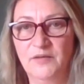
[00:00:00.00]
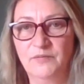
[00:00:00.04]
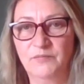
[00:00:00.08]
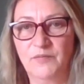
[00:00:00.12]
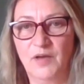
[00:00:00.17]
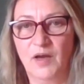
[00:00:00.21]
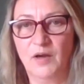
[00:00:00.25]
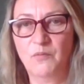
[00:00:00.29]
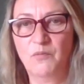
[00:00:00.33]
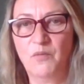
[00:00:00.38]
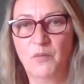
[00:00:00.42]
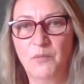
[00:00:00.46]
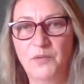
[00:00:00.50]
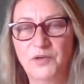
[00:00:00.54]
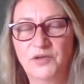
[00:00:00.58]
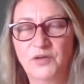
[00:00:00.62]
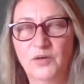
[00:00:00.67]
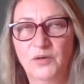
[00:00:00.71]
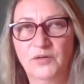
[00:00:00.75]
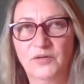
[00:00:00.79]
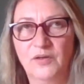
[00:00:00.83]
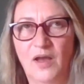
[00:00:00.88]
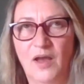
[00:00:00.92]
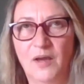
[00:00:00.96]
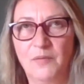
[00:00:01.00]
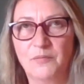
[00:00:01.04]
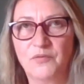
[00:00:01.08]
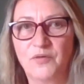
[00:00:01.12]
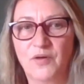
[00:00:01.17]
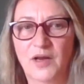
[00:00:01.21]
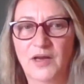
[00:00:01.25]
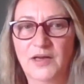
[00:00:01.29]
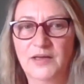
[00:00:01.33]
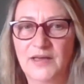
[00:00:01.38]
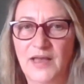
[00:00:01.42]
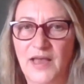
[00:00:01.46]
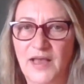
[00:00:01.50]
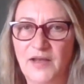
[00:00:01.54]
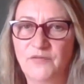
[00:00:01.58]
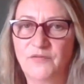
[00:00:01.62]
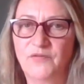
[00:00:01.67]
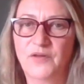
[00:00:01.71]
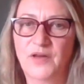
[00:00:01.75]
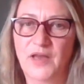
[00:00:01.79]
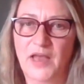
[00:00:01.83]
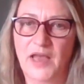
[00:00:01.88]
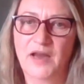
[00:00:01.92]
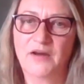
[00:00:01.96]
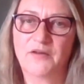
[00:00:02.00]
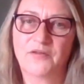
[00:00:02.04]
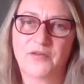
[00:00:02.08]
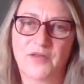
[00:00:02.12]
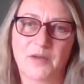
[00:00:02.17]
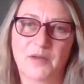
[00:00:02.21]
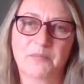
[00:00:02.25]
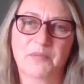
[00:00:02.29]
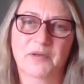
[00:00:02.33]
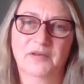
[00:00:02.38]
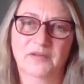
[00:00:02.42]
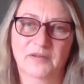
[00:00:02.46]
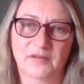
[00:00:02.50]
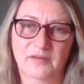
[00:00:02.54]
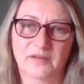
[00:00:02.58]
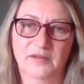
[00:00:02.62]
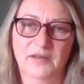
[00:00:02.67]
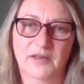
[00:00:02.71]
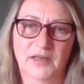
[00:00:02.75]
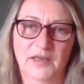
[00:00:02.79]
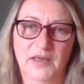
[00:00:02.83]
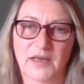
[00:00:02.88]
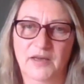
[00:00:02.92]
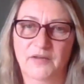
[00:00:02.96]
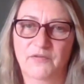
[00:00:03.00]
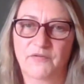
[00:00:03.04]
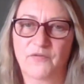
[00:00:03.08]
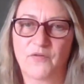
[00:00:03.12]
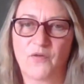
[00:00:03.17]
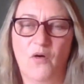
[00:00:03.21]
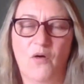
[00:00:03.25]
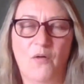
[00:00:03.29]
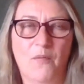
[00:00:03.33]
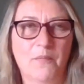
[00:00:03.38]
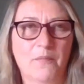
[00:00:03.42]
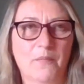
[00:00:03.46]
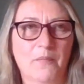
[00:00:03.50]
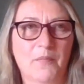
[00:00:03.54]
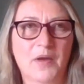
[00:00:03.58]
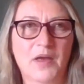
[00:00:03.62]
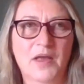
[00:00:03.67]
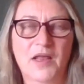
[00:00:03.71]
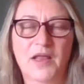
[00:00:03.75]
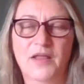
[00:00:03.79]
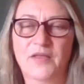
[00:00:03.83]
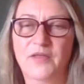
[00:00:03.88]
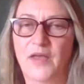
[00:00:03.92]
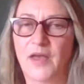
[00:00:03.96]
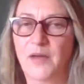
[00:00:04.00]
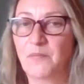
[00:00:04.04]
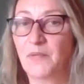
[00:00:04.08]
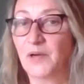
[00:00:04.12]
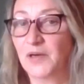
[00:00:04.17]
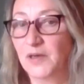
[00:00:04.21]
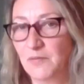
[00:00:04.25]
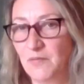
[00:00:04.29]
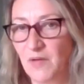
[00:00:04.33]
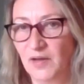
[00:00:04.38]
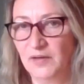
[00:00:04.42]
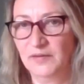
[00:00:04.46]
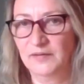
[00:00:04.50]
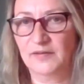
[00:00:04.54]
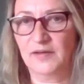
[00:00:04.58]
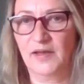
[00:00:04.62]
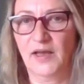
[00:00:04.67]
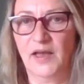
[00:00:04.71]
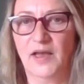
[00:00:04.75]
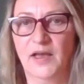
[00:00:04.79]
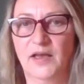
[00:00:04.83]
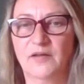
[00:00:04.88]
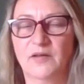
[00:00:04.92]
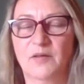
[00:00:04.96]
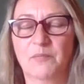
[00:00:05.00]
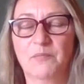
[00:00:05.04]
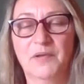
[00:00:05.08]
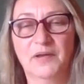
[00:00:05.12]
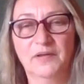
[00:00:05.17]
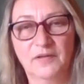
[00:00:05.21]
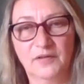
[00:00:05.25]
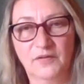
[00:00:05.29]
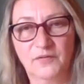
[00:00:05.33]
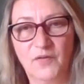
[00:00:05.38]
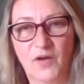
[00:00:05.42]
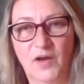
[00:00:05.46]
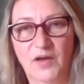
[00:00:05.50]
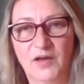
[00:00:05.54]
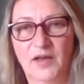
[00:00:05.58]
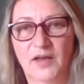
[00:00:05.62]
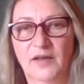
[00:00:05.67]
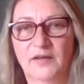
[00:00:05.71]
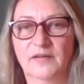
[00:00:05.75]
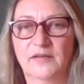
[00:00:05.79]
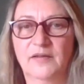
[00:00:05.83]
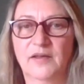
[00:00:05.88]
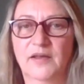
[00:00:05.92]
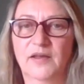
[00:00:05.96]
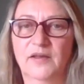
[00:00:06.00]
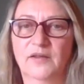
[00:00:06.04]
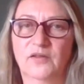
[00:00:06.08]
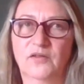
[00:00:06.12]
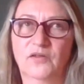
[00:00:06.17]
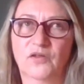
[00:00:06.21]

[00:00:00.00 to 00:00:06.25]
And what we do is upgrade every area of their business in a year, from their money mindset, the business finances,